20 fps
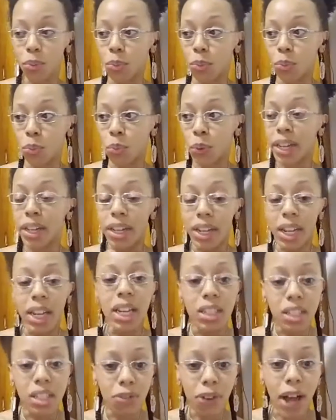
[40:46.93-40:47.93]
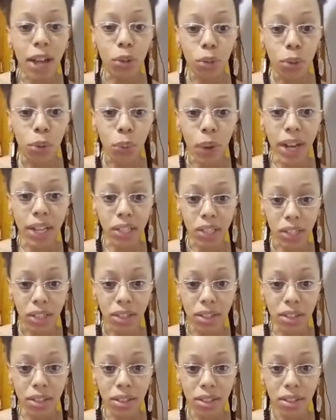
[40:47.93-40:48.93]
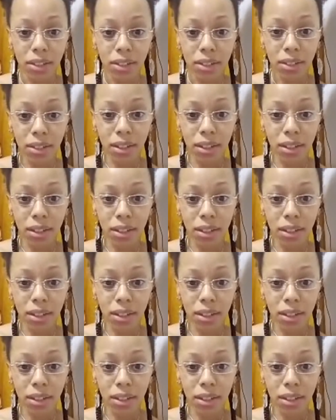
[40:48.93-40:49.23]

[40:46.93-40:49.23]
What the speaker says: we need to follow directions.